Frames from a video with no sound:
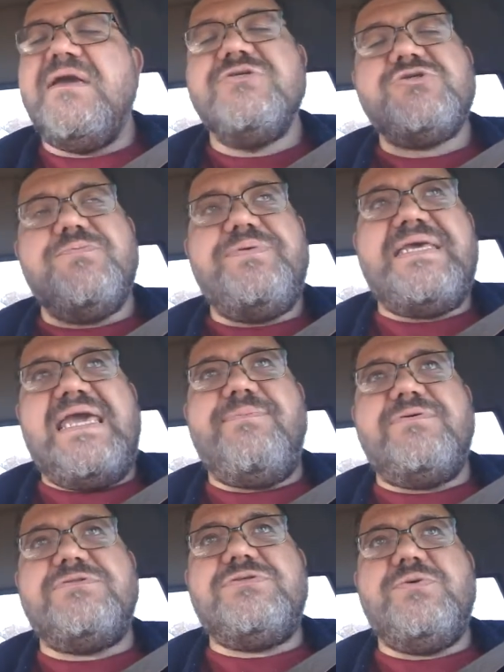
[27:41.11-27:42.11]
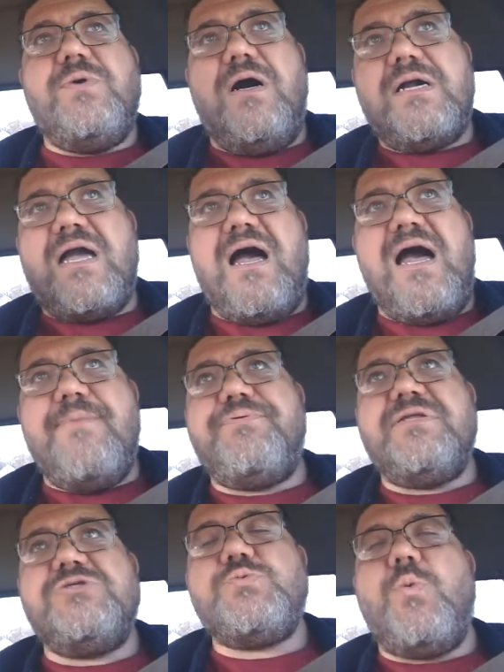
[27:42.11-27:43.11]
to be able to
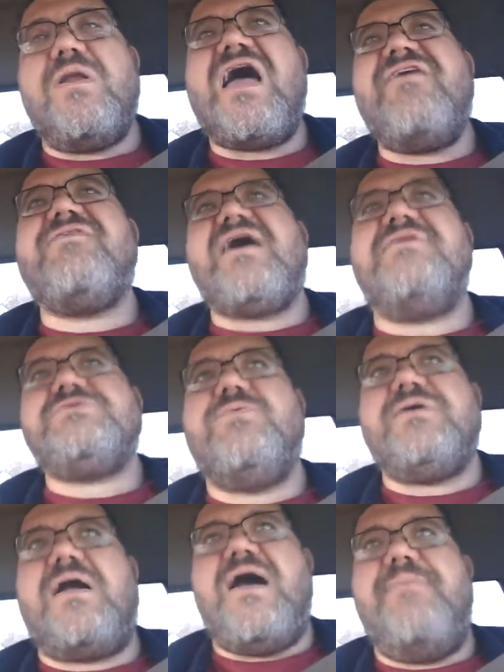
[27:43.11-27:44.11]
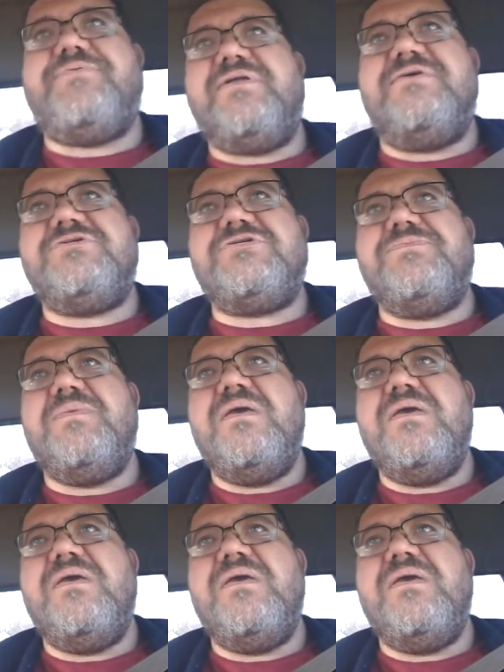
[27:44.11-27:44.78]
accomplish what I've got to accomplish.